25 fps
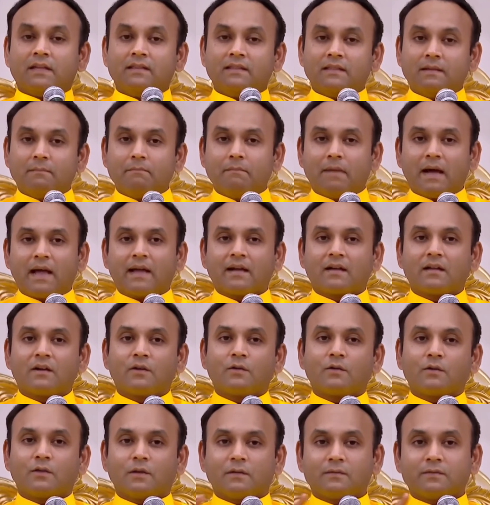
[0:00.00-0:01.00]
in the
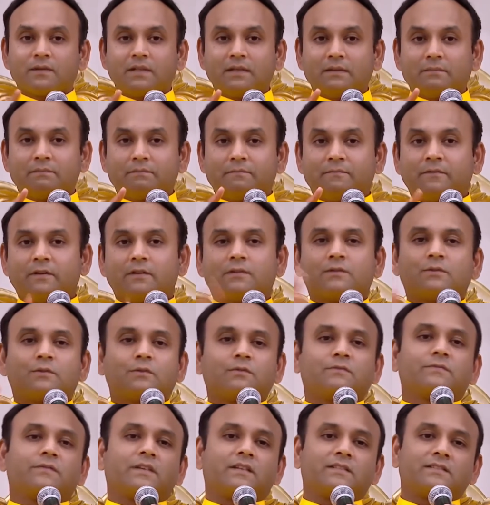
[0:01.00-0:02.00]
background of the
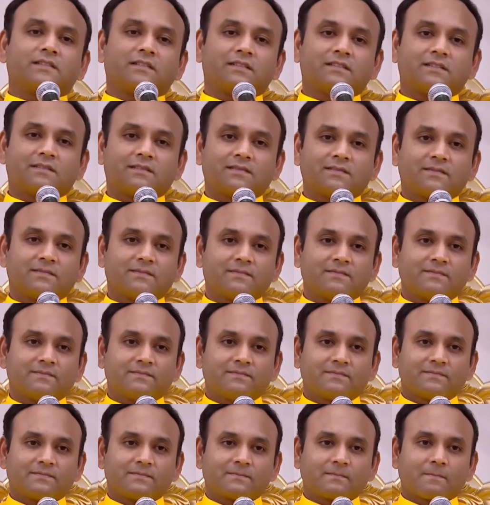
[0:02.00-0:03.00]
first two phases.
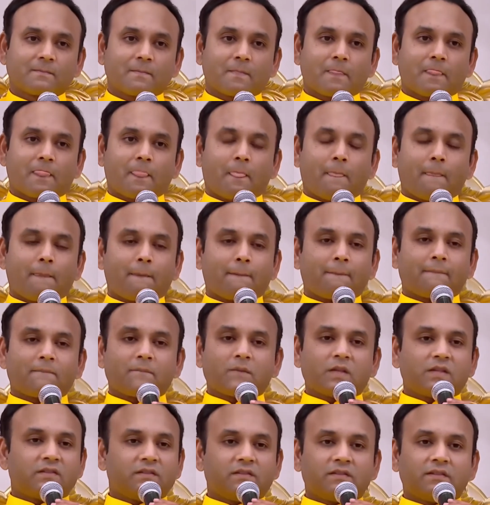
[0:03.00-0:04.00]

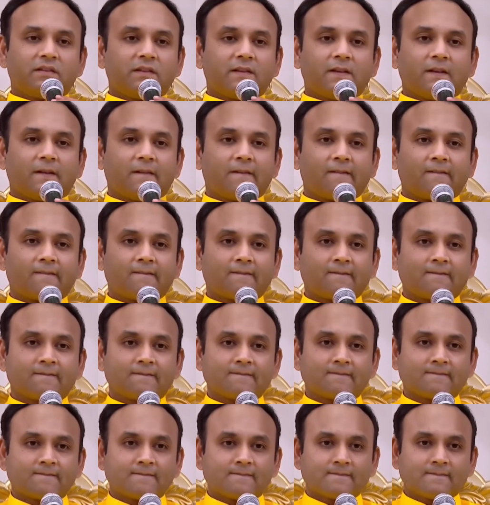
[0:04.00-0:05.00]
Isn't it?
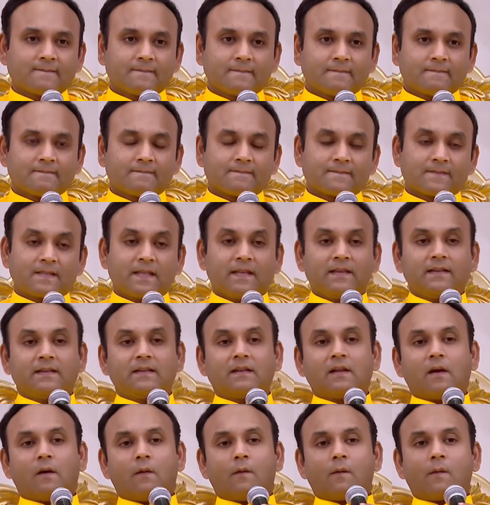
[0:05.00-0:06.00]

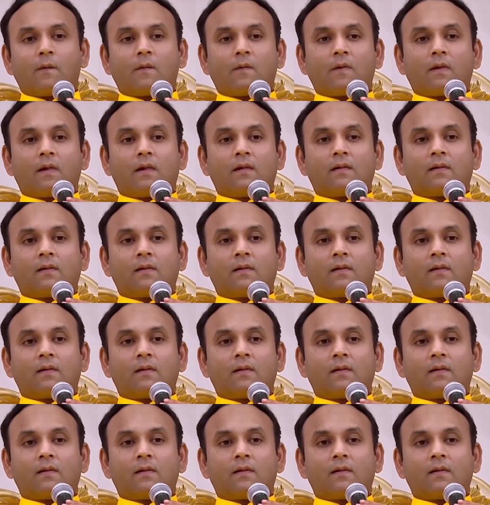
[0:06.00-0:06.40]
Think now.